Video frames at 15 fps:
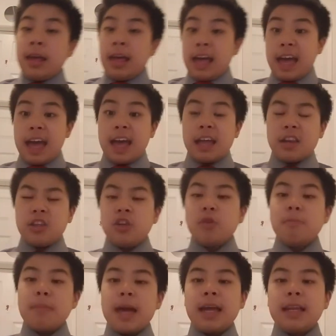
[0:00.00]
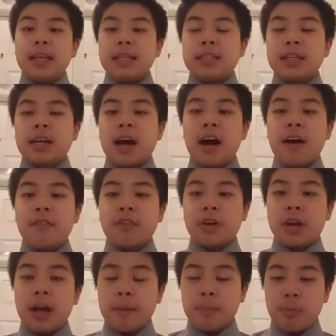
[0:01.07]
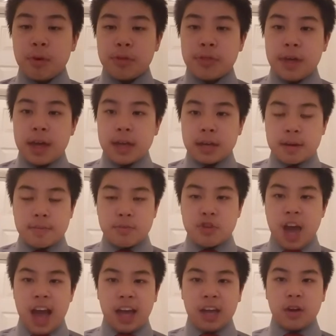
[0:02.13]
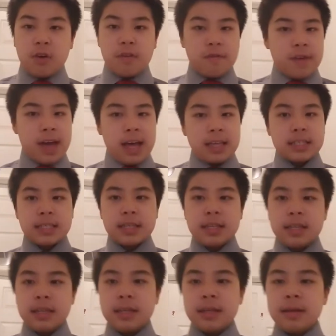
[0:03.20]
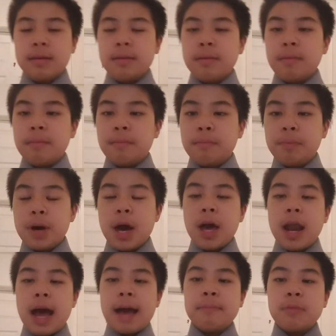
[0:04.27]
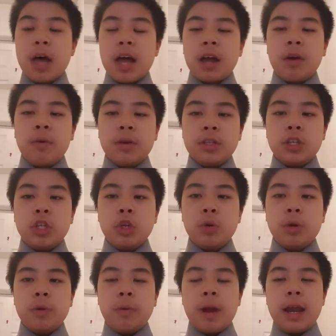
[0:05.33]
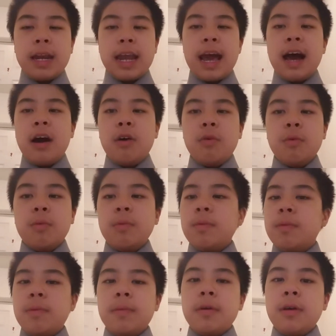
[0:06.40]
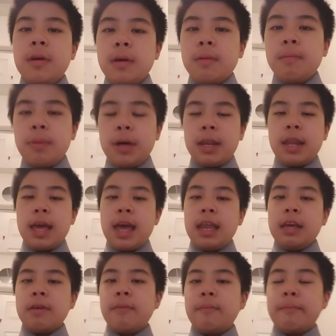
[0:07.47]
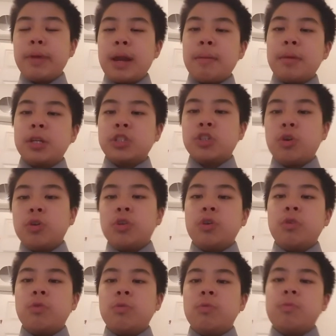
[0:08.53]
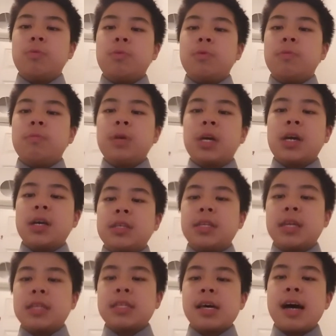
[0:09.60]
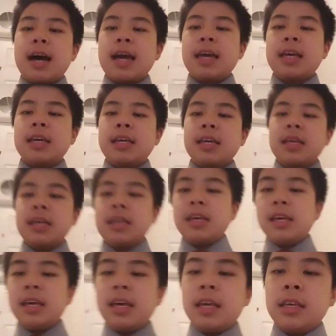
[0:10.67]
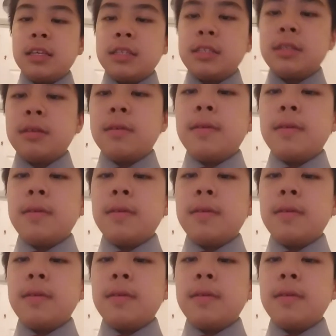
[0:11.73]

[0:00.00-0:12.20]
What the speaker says: And you may need to cover it up with a jacket or vest, but I'm not going to do it right now. But I'm going to show you, because the tie is